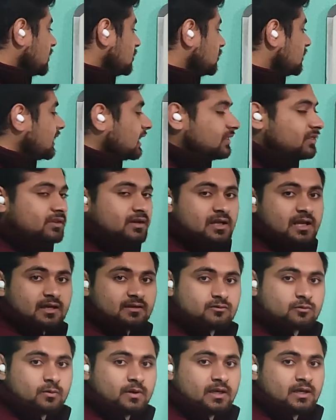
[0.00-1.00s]
To get 3x
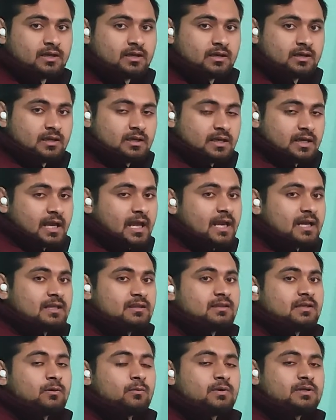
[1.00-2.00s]
squared,
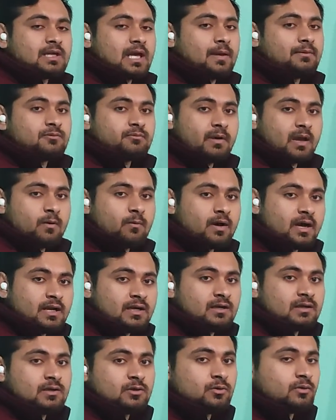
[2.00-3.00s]
anything we times by
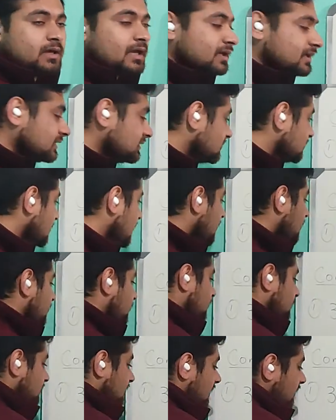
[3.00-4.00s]
1, you get itself.
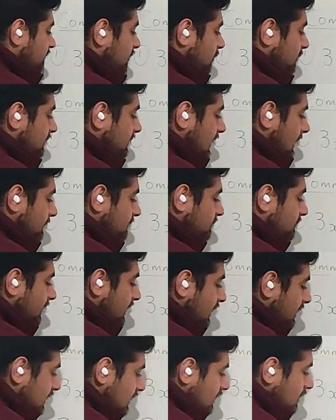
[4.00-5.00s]
Therefore, we times by
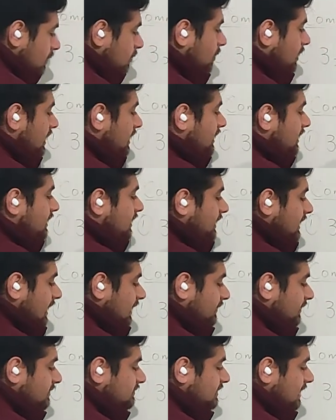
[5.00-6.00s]
1
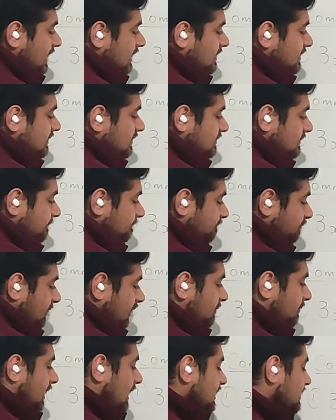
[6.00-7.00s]
and the sign is
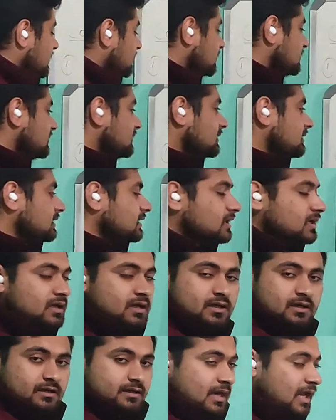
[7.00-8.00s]
minus.
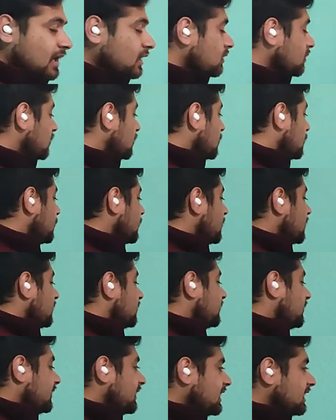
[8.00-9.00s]
Now we got
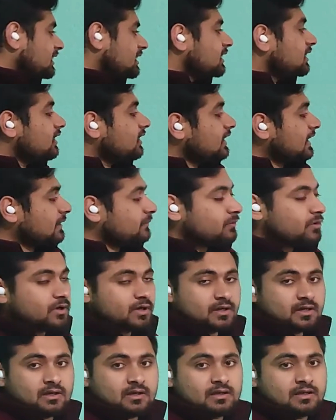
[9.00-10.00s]
3 here and we got
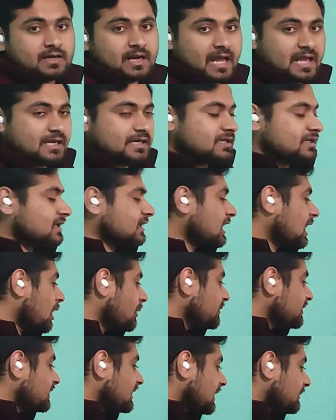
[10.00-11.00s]
a 9 here. How
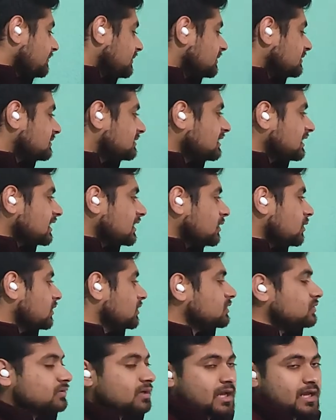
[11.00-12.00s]
many times does 3 go
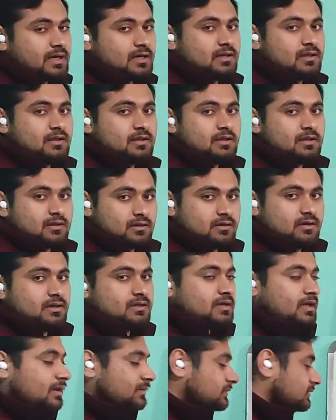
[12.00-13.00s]
into 9? 3
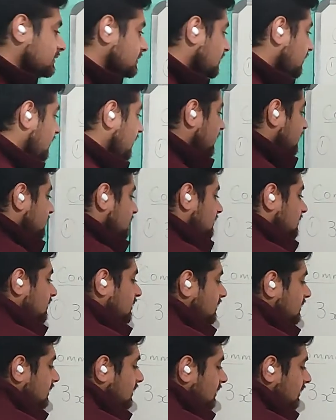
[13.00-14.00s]
times, correct.
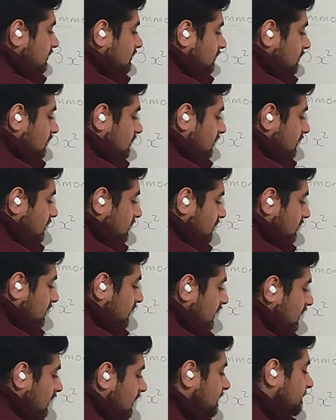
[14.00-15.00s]
So you got
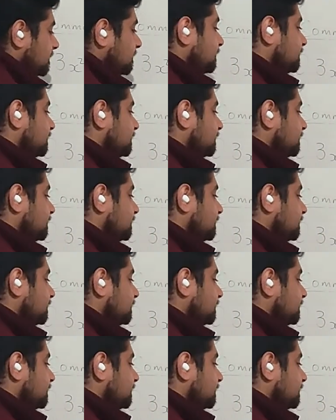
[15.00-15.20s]
3.